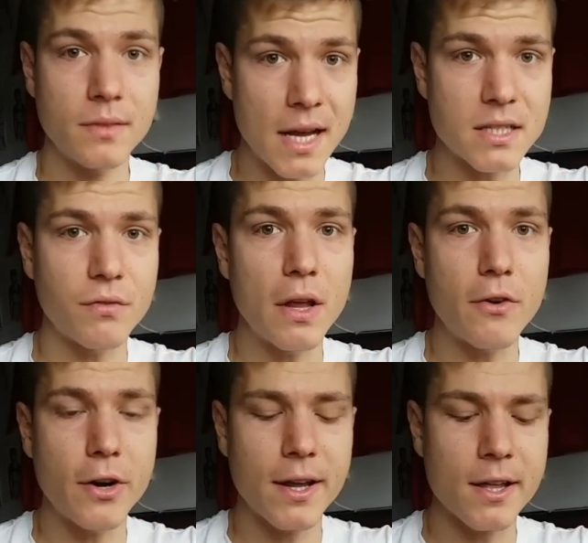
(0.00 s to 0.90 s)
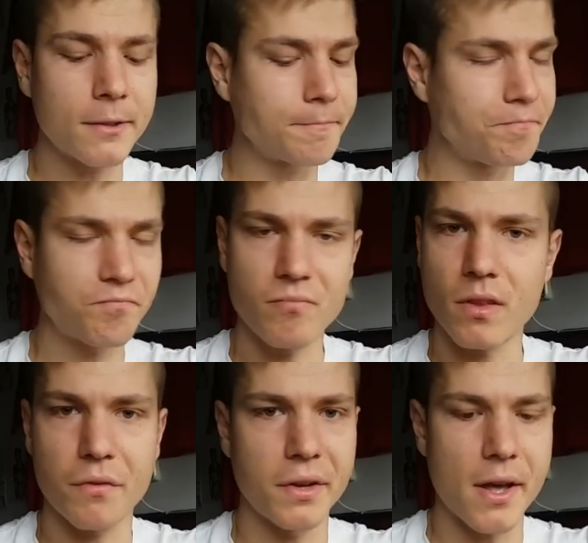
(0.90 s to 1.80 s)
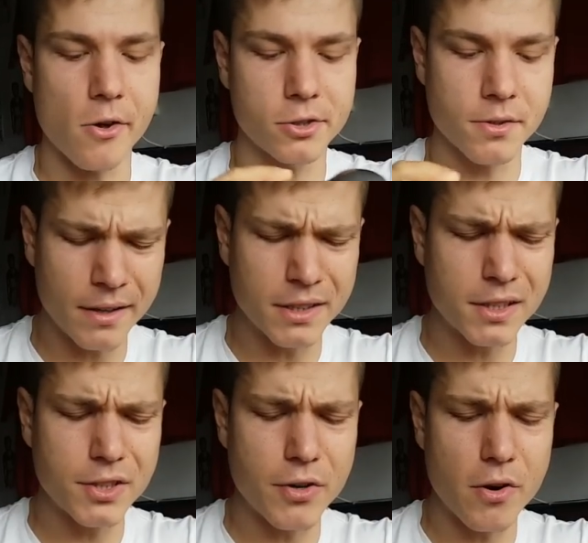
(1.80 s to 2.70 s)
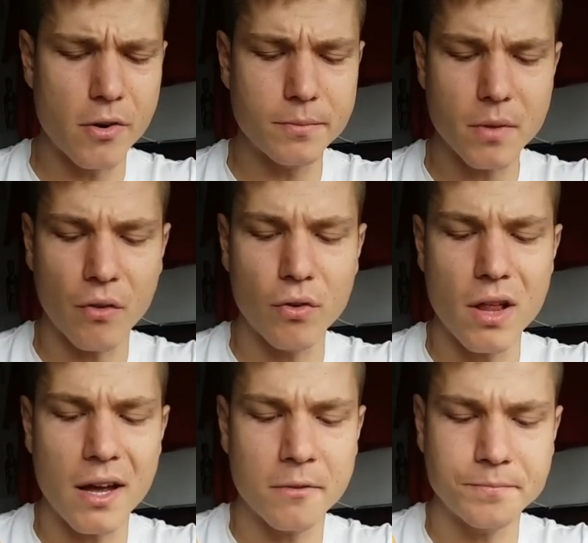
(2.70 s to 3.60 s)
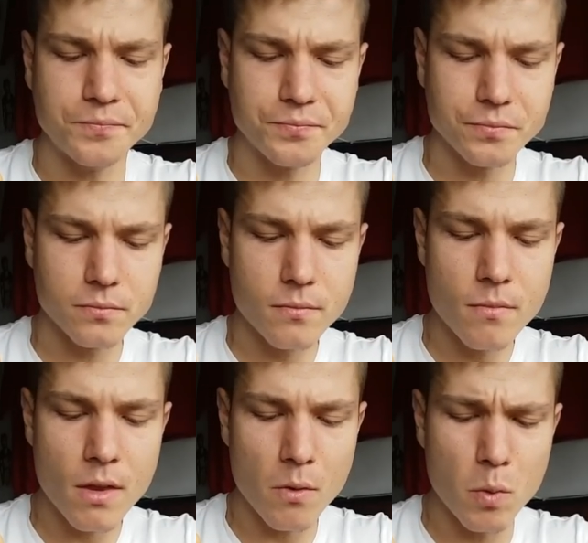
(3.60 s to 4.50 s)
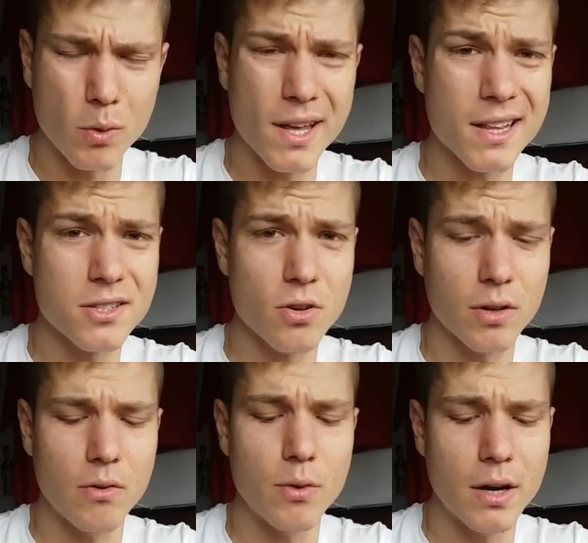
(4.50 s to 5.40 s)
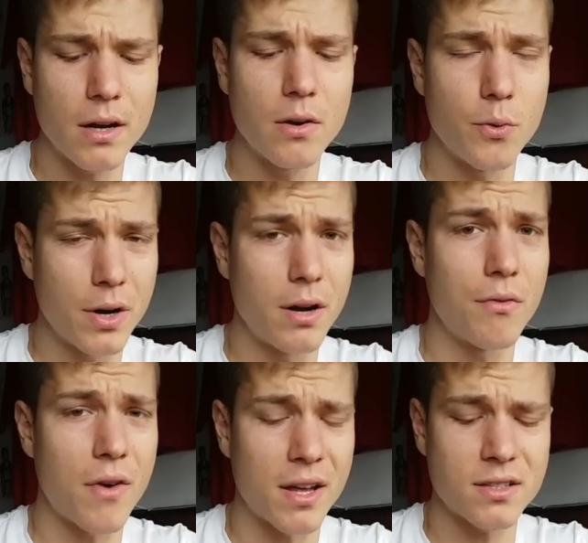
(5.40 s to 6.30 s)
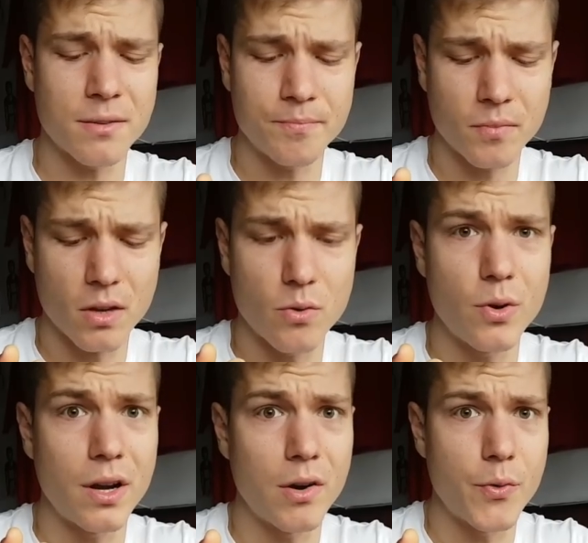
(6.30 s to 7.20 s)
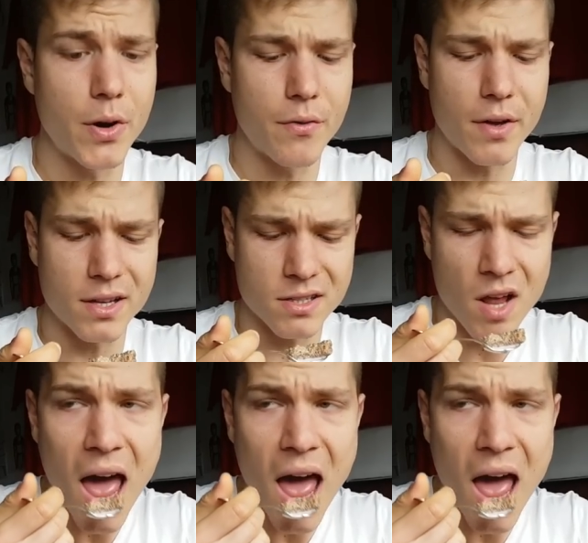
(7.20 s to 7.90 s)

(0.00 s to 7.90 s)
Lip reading: That's the flavor I get, nothing else. And this Cheerio, I feel like, will get soggy really, really fast. Really, really fast.